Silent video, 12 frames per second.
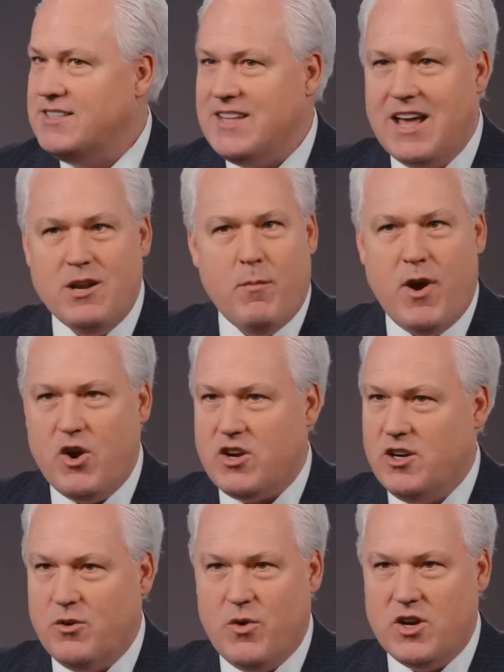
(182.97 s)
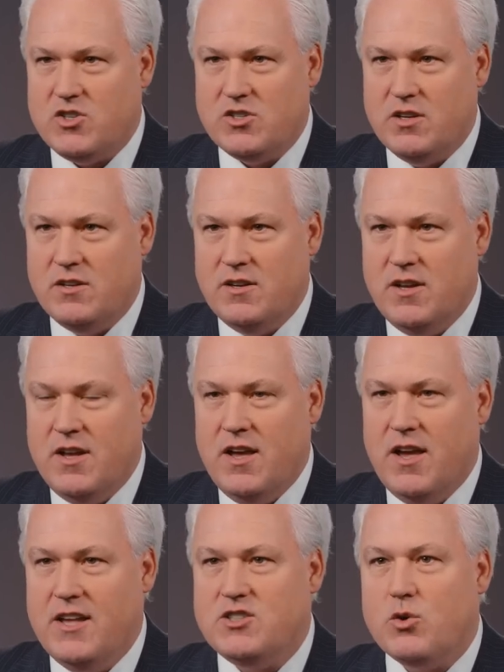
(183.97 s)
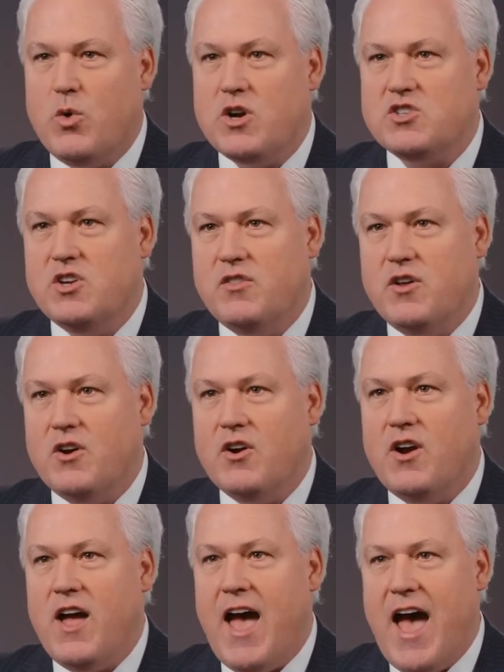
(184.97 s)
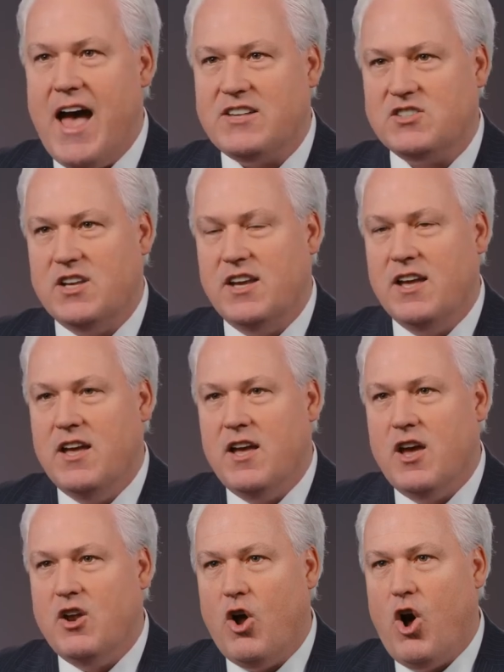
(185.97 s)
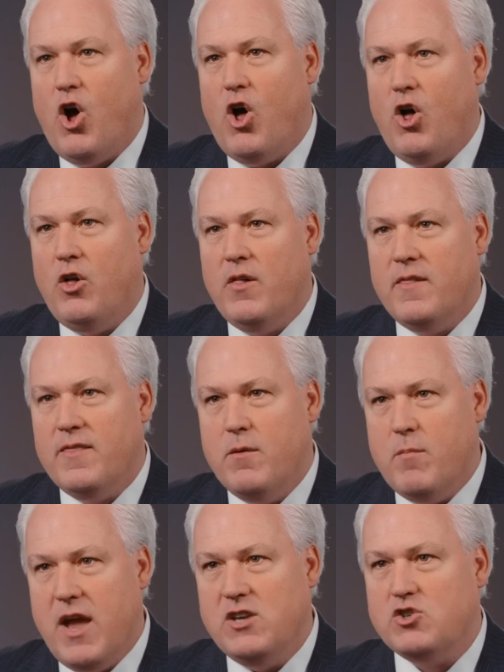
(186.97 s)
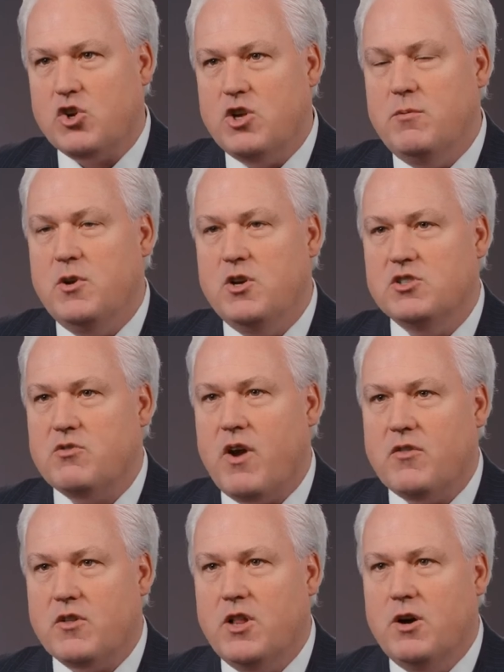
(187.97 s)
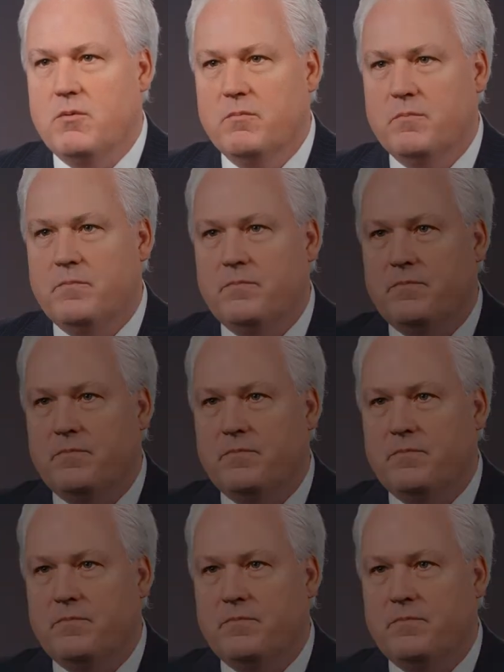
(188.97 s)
It's not an American question. It's a question they're asking in all the major communities around the globe.